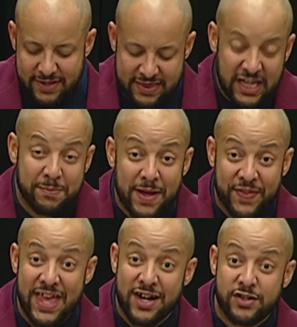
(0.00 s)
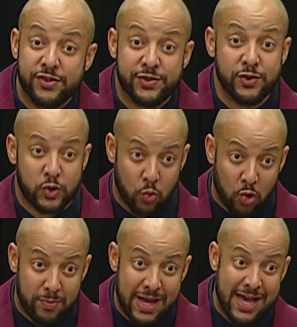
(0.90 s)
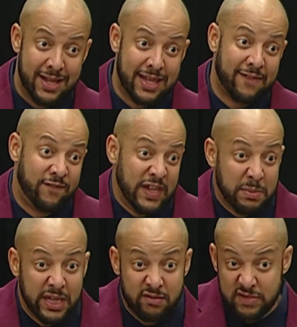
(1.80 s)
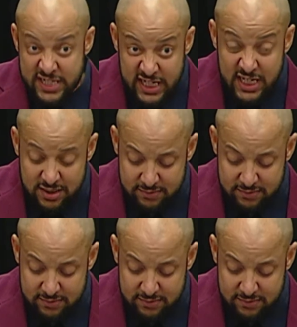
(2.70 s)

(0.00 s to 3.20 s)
Think about the editors you swore by, like Phoebe and Regina.